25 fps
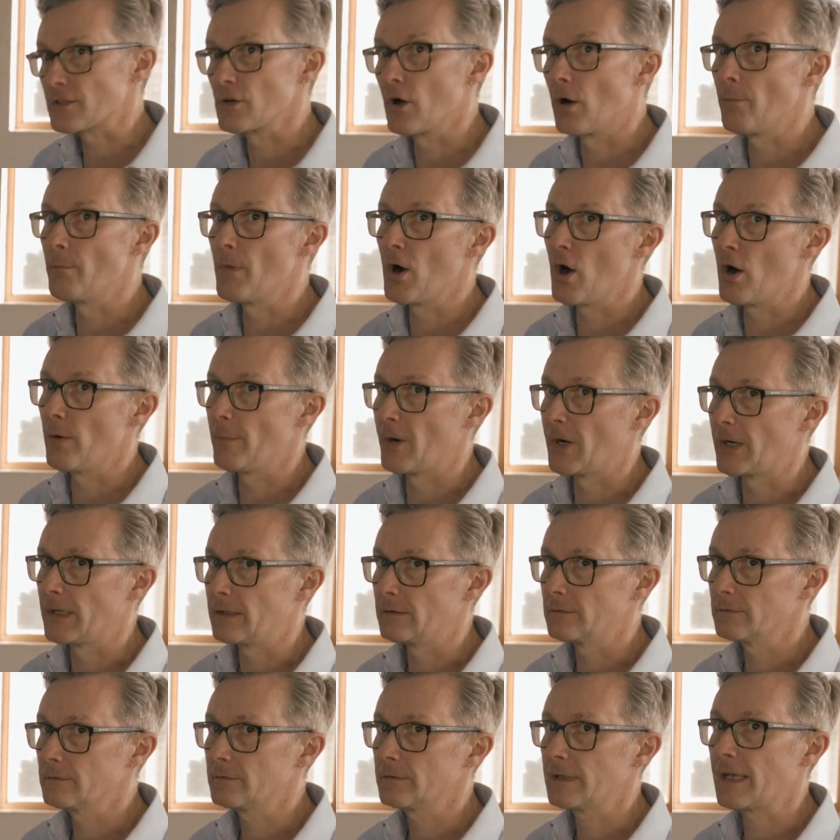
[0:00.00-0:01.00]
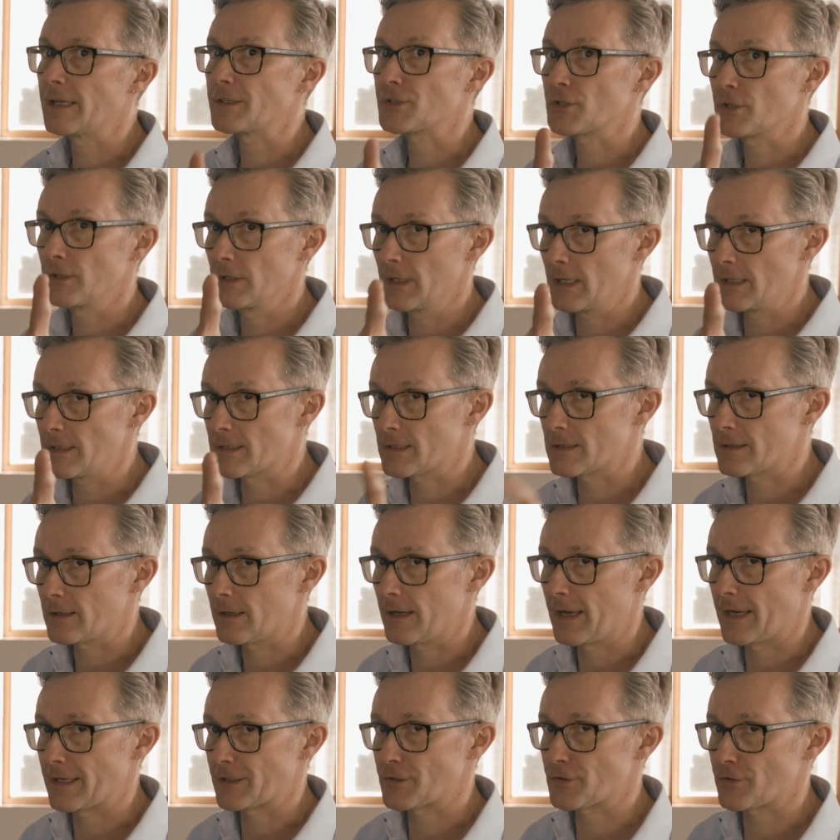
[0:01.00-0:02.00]
not Marmite, that's yeast
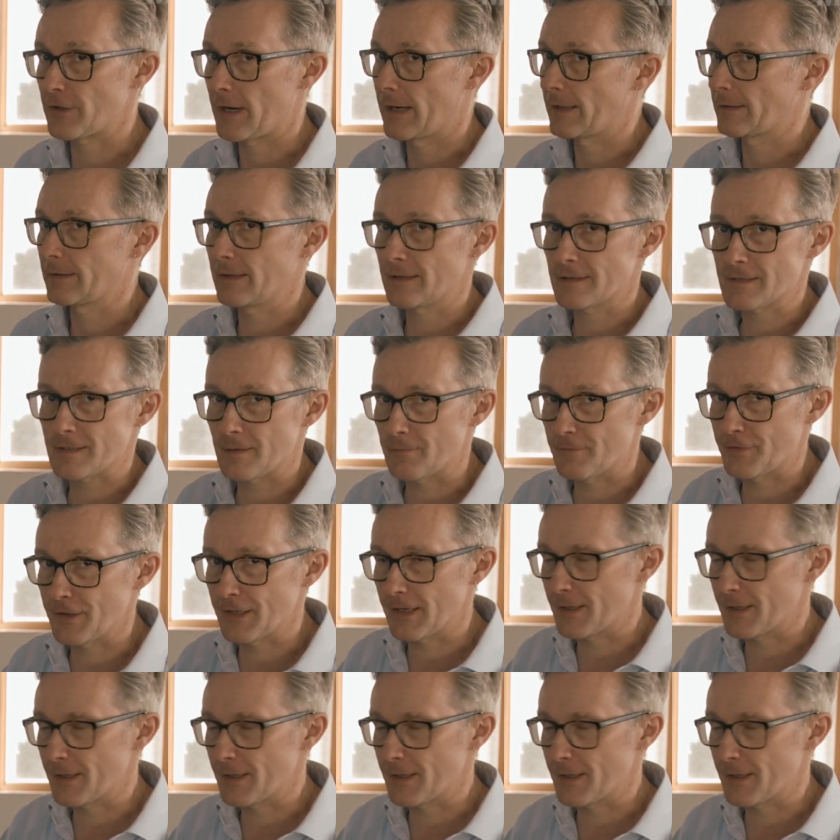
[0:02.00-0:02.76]
extract. That's something